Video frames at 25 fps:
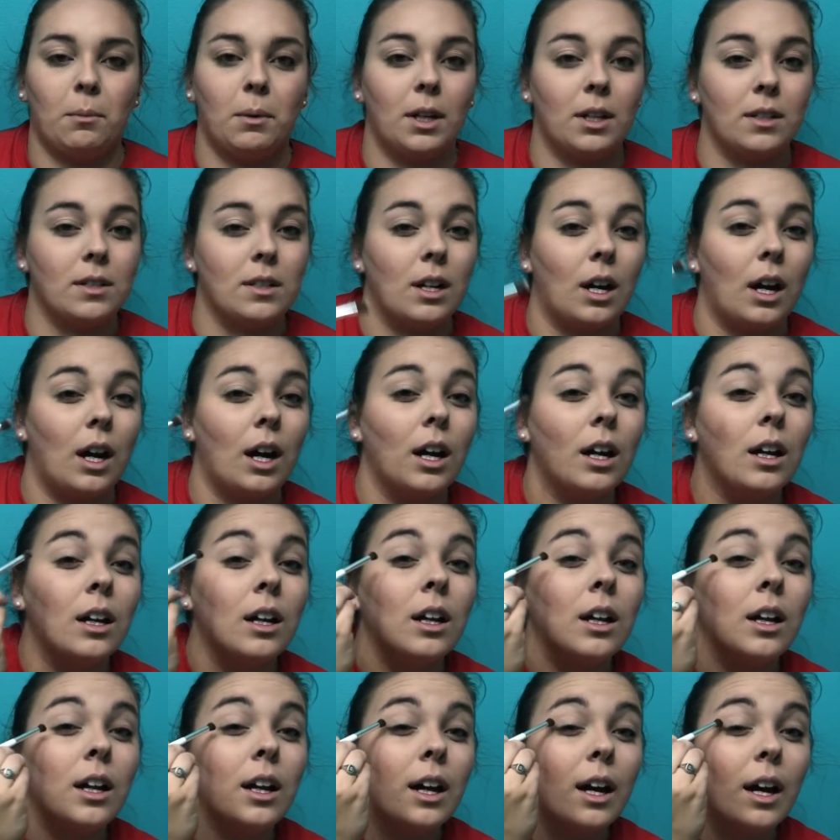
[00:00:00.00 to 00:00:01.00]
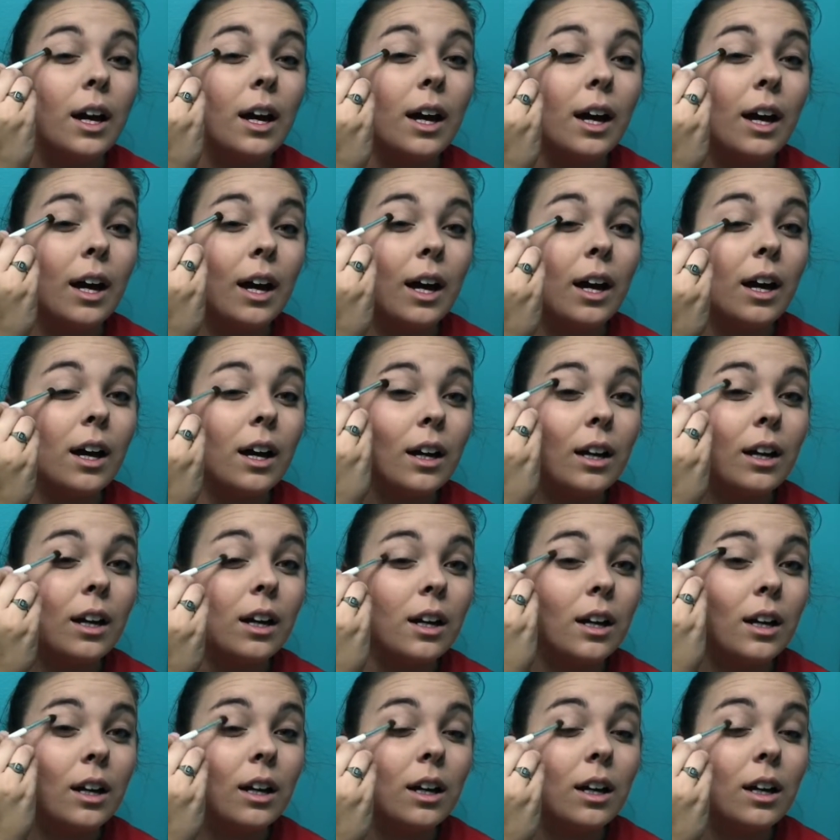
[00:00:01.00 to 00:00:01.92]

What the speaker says: but it's not. And